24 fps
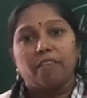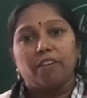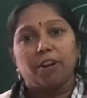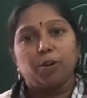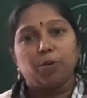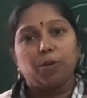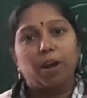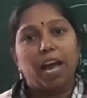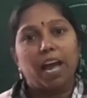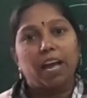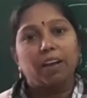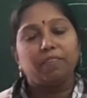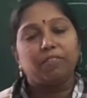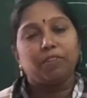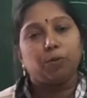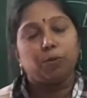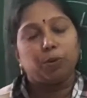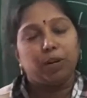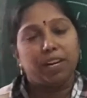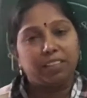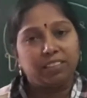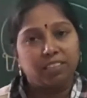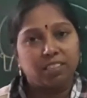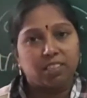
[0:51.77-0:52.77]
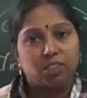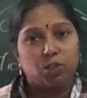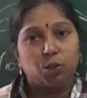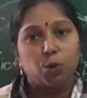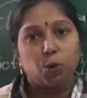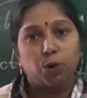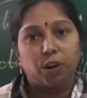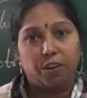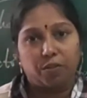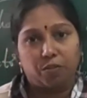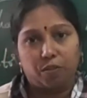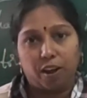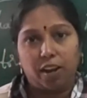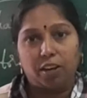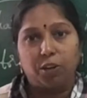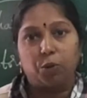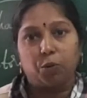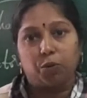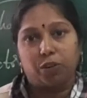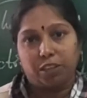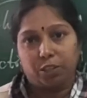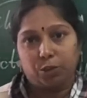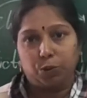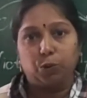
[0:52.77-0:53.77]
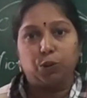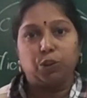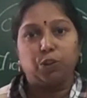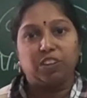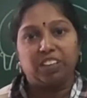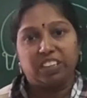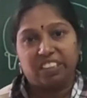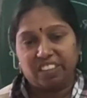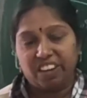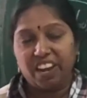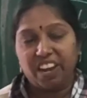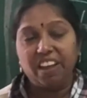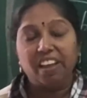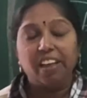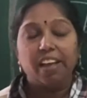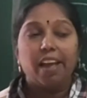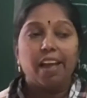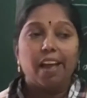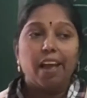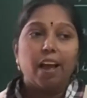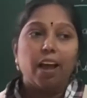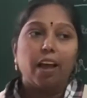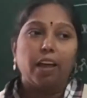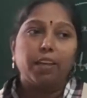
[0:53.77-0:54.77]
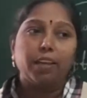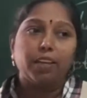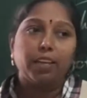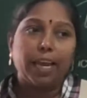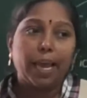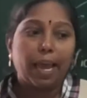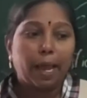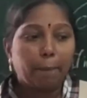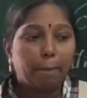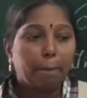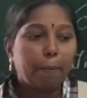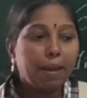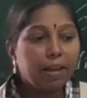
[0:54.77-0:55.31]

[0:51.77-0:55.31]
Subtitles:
when you have units, Unit 1, Unit 2, Unit 3, A,